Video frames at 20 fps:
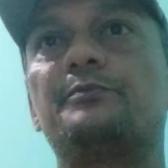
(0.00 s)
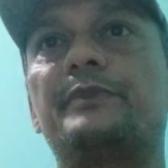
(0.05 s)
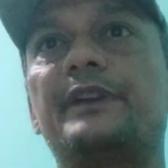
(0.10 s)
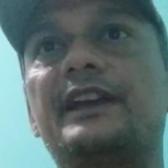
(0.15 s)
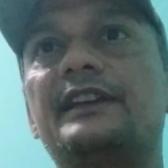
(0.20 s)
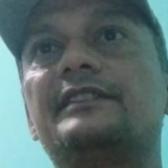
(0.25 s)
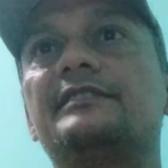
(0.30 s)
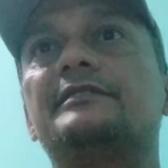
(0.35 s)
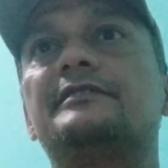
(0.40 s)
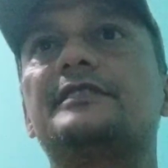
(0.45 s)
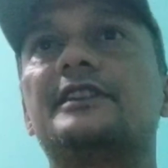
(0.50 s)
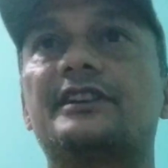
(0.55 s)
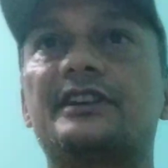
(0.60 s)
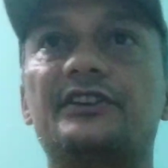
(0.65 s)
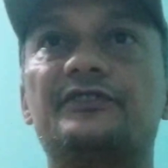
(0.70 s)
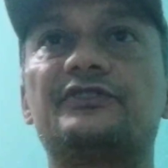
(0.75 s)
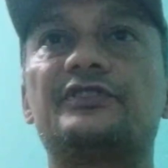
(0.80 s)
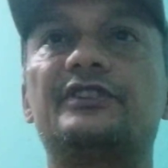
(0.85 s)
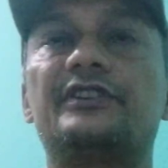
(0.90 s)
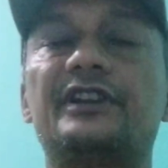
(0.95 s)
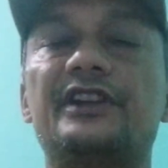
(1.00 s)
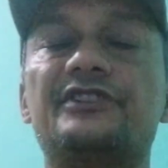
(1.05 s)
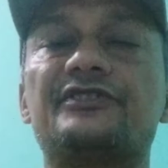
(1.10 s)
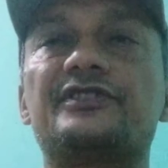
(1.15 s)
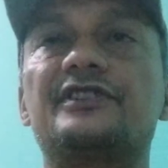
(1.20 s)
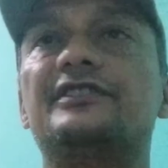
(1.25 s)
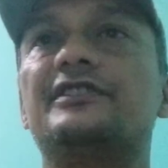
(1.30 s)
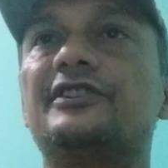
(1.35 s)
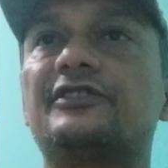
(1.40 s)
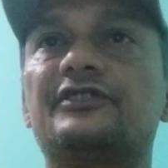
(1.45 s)
pay the
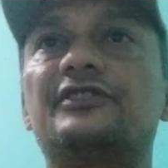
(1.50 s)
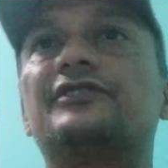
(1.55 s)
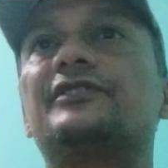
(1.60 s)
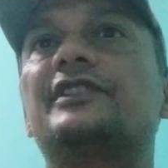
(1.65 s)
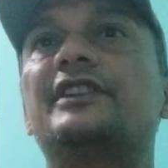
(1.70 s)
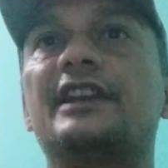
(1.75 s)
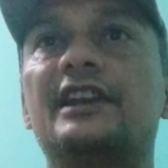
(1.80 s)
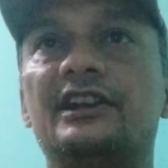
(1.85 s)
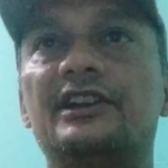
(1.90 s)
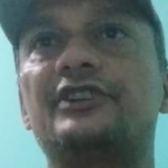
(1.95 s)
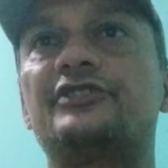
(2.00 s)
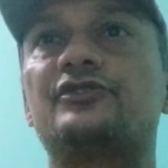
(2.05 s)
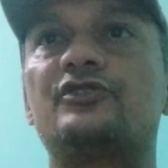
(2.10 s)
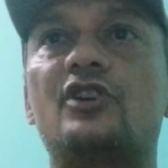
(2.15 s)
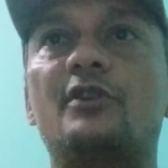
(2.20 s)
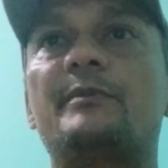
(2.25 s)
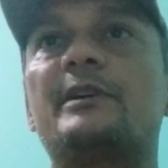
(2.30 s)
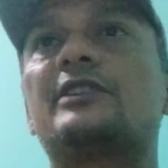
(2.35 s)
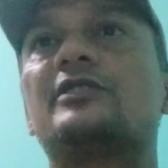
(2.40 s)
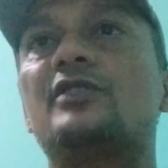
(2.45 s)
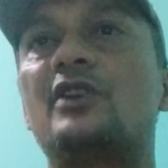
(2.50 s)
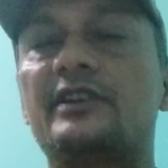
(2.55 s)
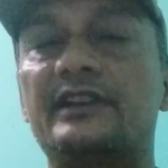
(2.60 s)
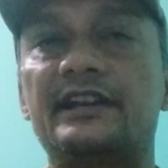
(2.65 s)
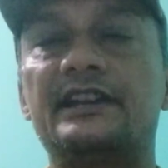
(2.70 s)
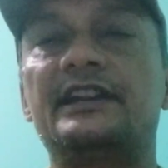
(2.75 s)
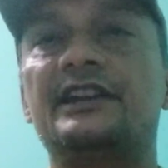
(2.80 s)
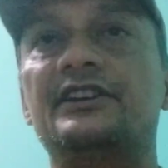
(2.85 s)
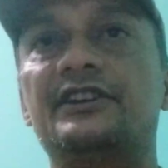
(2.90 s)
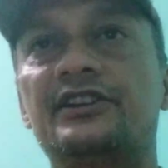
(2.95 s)
consideration. This is in English law but not
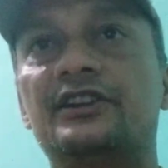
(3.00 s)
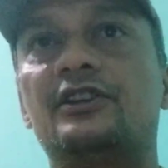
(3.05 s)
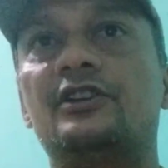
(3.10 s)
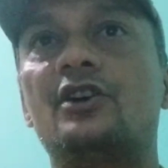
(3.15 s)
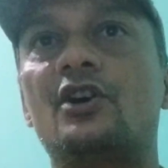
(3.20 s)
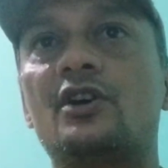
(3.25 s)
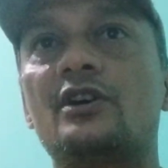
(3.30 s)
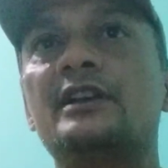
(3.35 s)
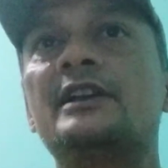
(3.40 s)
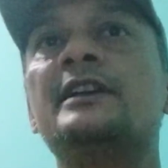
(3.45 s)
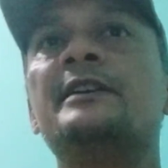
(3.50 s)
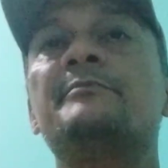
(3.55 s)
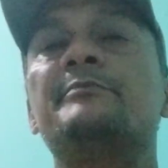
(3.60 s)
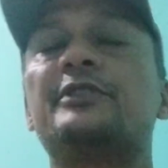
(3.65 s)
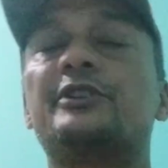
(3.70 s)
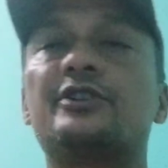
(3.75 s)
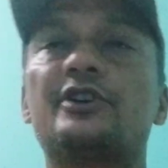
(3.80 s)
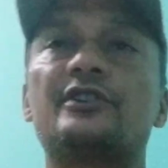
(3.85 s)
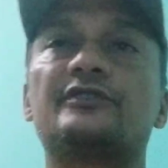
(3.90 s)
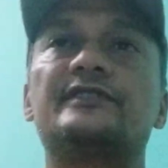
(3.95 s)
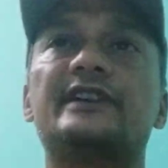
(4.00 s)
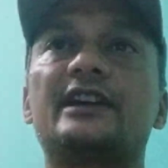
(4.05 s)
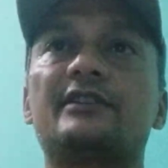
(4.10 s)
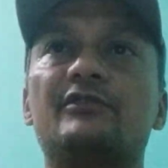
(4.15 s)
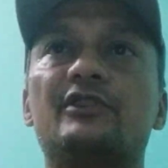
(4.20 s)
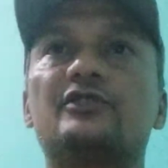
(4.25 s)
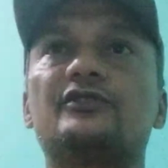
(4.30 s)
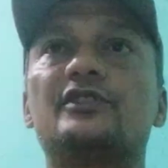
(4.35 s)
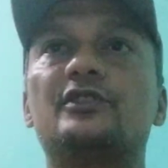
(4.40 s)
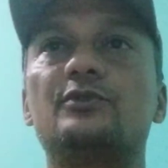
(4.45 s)
in Indian law, because there
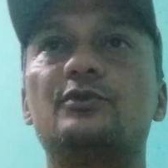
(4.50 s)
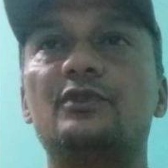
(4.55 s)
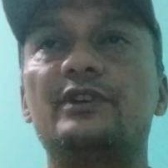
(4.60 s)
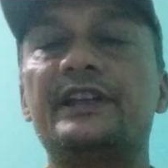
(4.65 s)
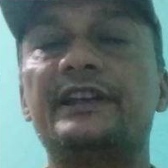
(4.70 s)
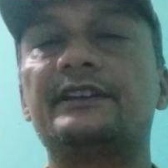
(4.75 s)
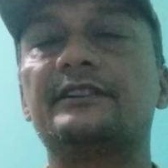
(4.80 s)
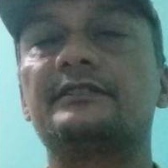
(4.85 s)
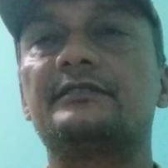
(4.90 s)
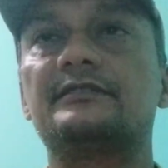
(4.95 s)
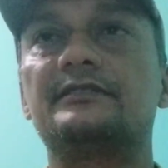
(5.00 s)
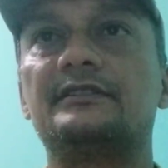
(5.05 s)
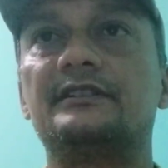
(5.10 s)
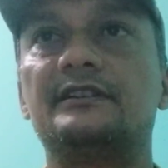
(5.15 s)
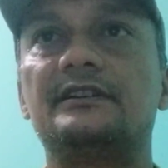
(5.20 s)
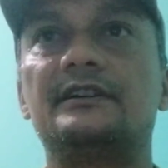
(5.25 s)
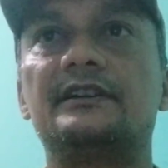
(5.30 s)
was a ruling